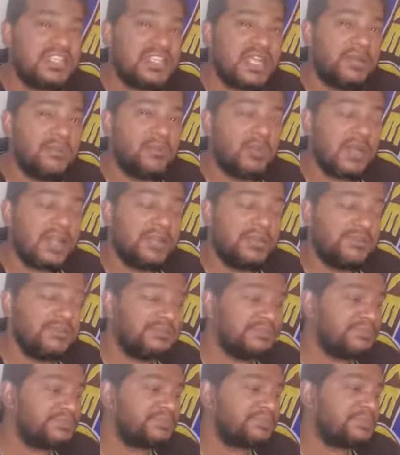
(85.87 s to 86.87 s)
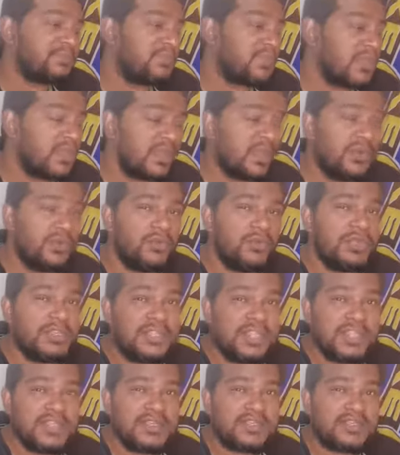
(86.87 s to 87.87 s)
somewhere
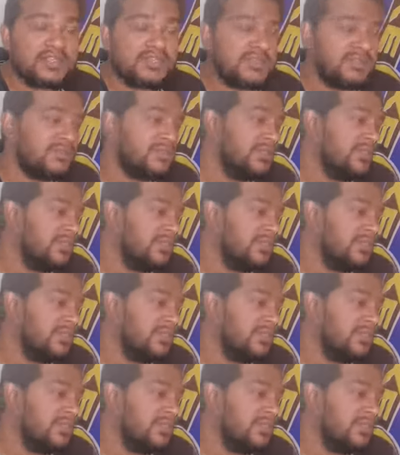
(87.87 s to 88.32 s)
with this,